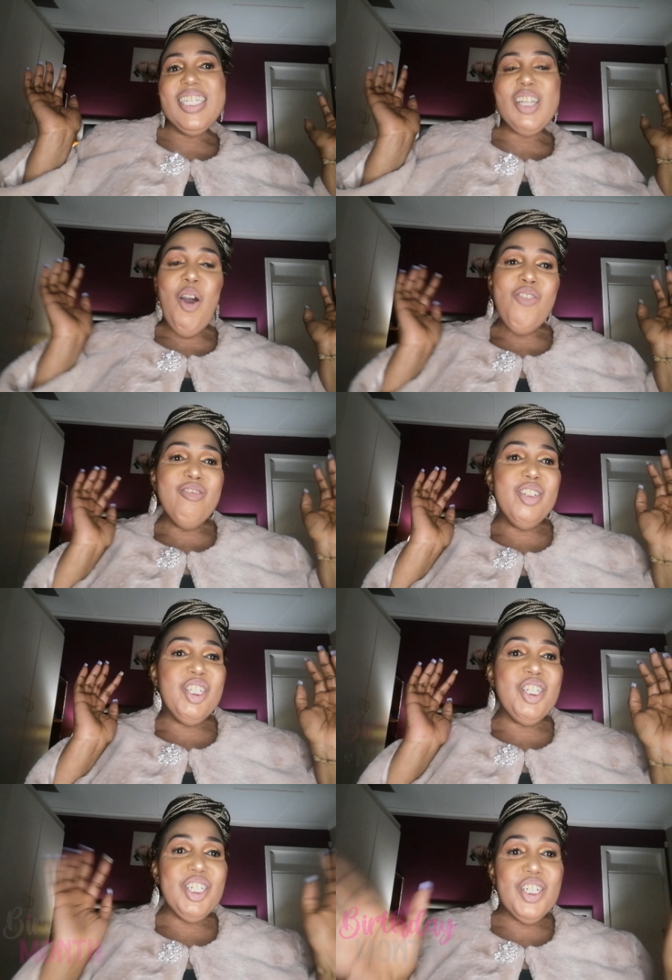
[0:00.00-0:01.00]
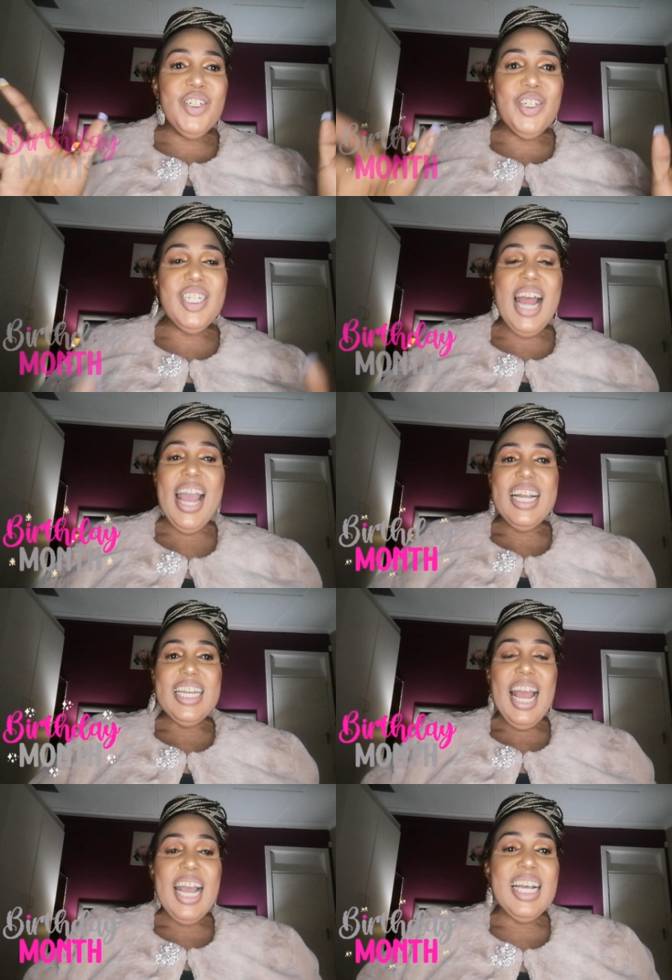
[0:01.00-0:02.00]
1st of June
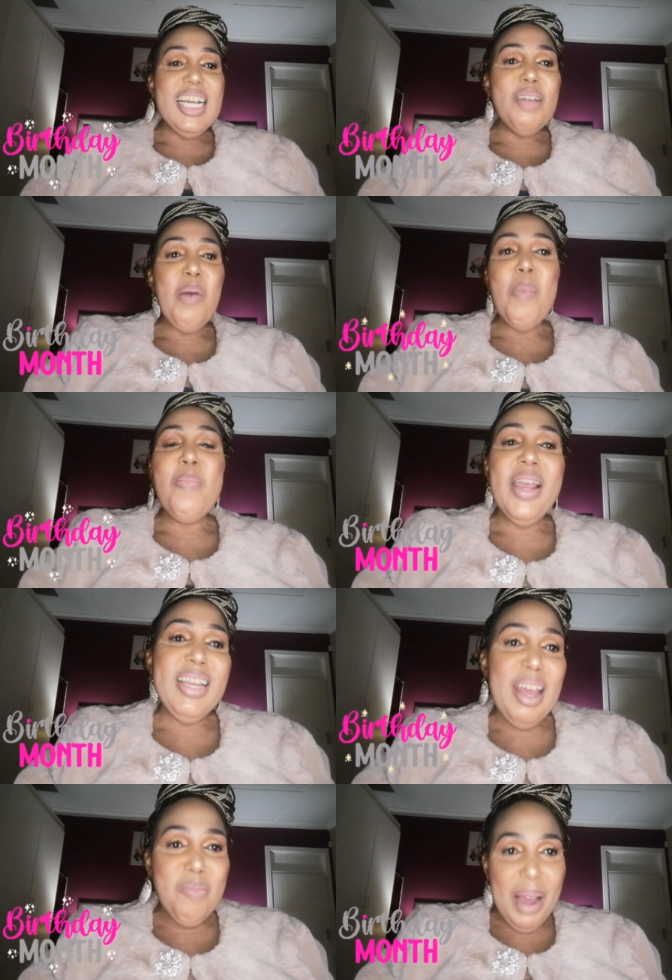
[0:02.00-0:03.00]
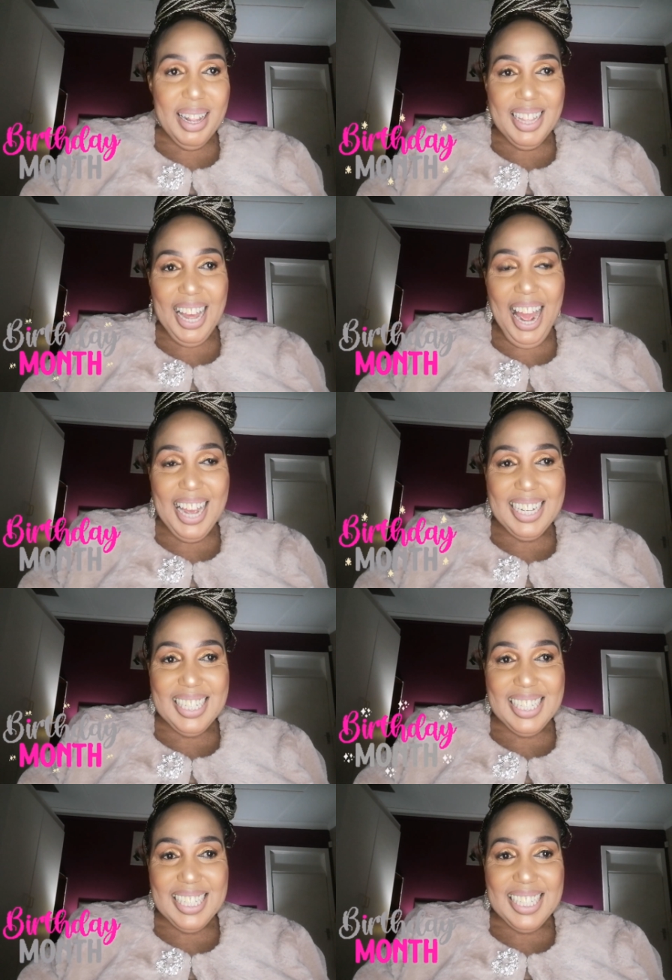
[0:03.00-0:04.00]
and in eh, my birthday month, guys.